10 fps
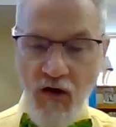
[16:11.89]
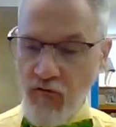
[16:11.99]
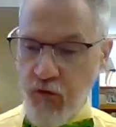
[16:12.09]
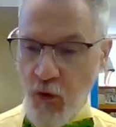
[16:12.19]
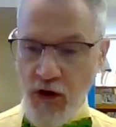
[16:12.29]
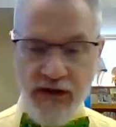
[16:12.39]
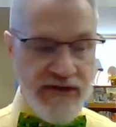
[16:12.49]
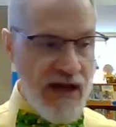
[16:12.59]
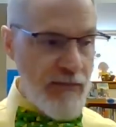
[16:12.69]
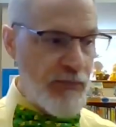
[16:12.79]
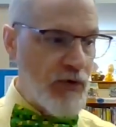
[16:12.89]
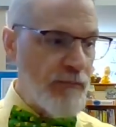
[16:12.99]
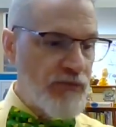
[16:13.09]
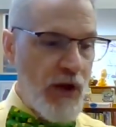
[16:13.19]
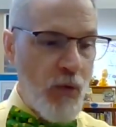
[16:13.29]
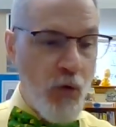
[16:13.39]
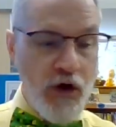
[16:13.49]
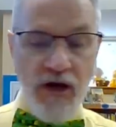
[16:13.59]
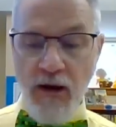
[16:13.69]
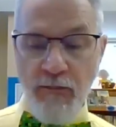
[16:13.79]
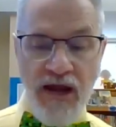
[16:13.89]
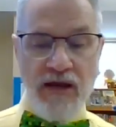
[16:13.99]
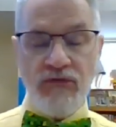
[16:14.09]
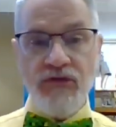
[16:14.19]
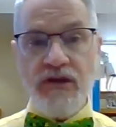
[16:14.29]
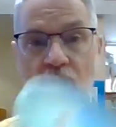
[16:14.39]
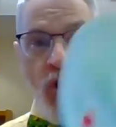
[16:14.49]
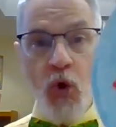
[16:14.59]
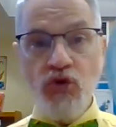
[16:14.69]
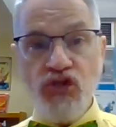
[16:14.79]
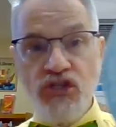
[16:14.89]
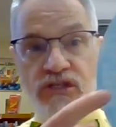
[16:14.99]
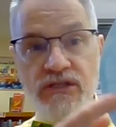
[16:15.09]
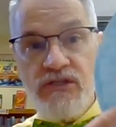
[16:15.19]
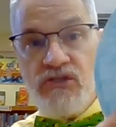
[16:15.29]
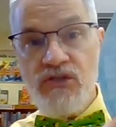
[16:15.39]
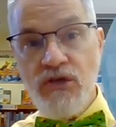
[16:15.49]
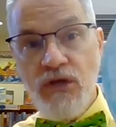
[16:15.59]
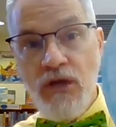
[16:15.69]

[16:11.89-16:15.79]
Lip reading: For example, we're gonna paint the oceans